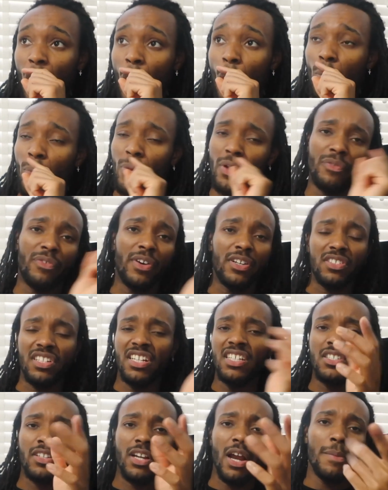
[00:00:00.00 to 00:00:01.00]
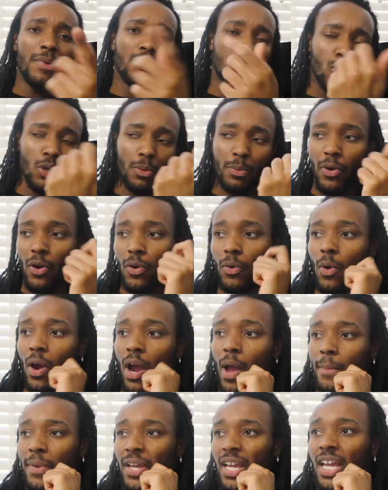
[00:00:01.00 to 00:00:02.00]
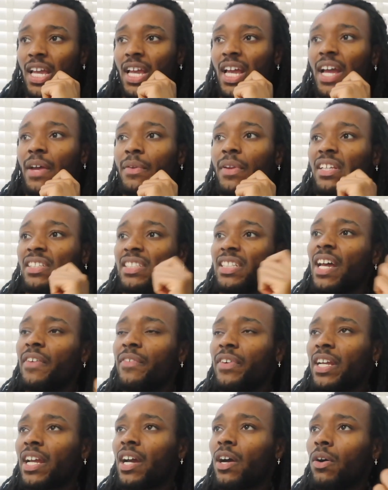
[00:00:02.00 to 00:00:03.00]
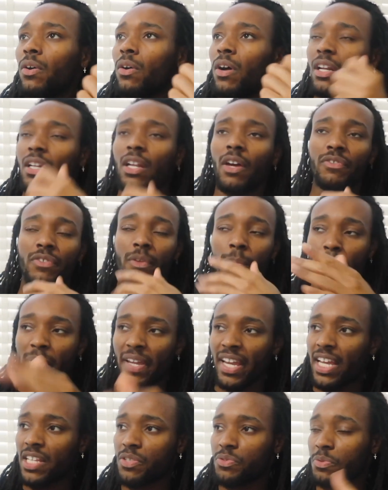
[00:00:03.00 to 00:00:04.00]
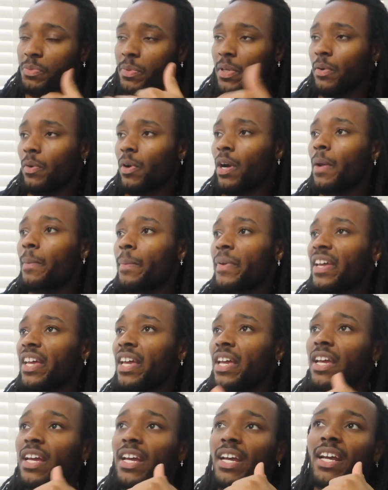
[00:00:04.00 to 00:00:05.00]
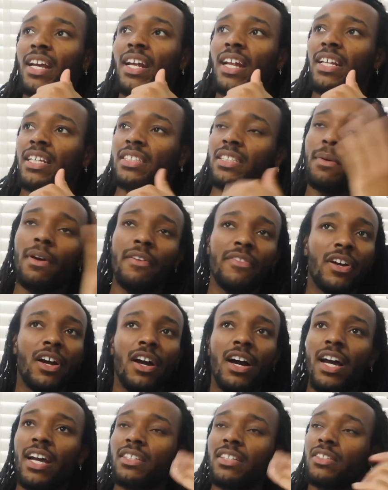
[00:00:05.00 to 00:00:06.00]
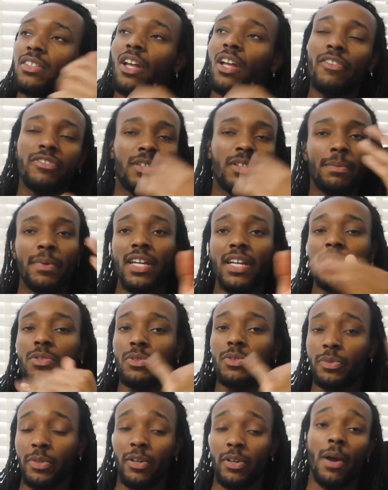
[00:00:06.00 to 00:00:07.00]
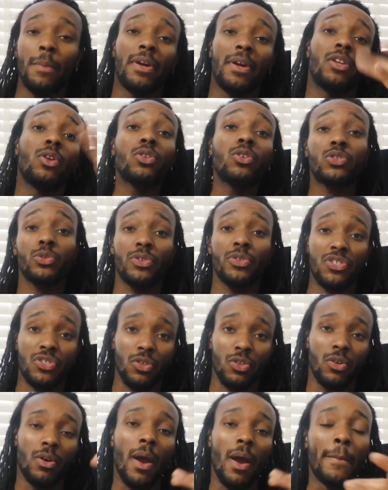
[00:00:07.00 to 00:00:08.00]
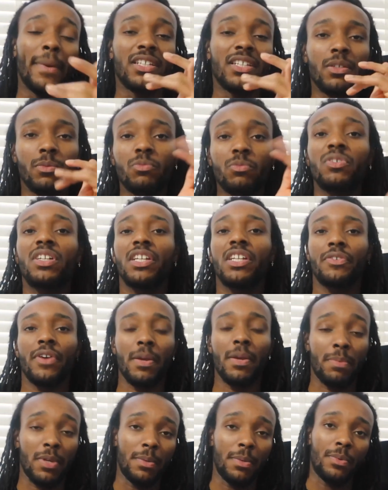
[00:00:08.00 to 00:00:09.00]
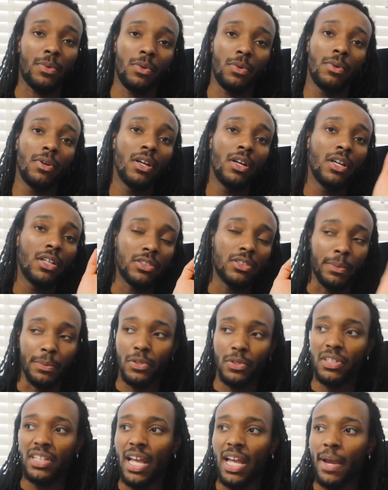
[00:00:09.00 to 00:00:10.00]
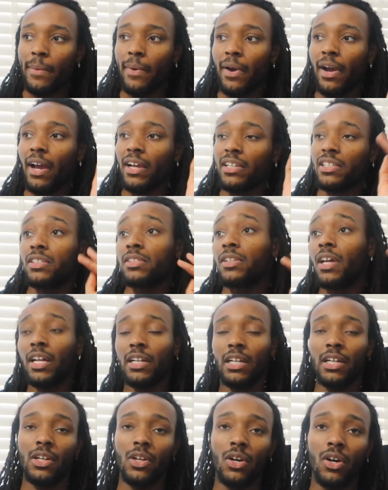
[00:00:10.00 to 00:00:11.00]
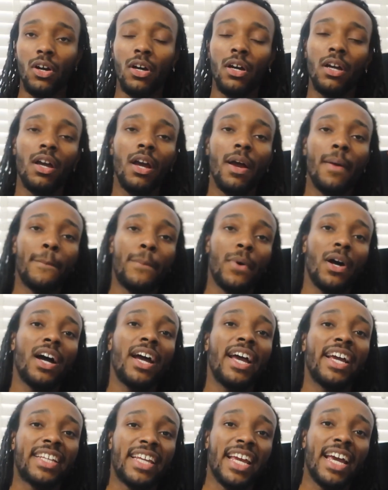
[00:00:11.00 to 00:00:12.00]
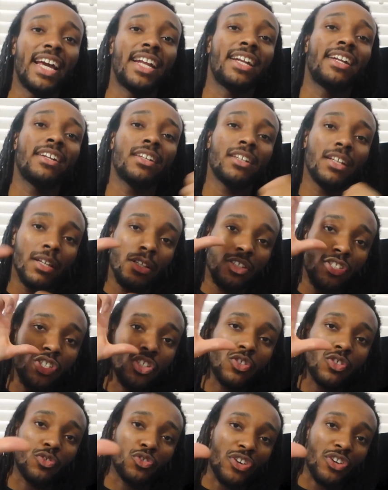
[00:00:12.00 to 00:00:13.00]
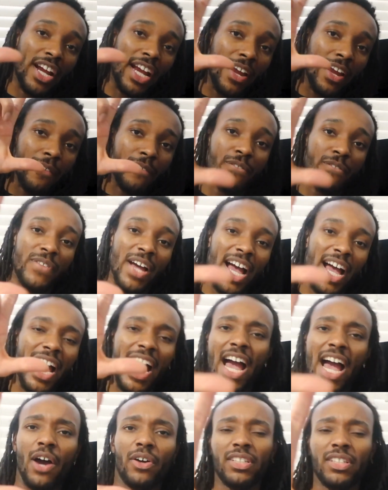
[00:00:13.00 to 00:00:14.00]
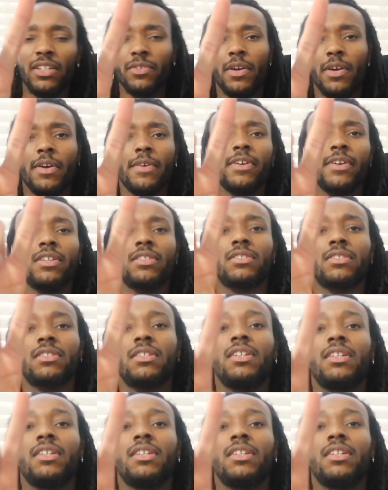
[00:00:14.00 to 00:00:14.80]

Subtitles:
We're friends on Instagram. We talk quite a bit. There's another girl I love to bits. We speak quite a bit. There's some other guys, love to bits, we speak quite a bit. Long story short, I met some really great people, some good networks, learned a lot, but again, straight fat L. Is that the right way around?